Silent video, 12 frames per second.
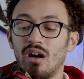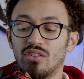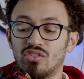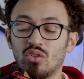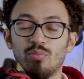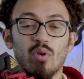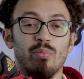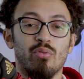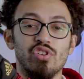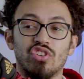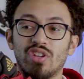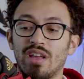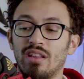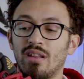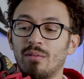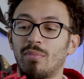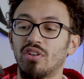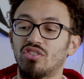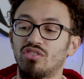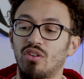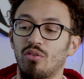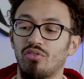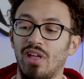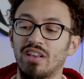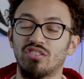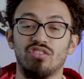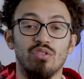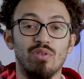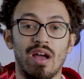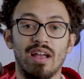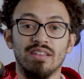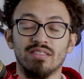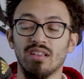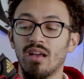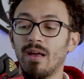Super appreciated, and much, thanks to you guys.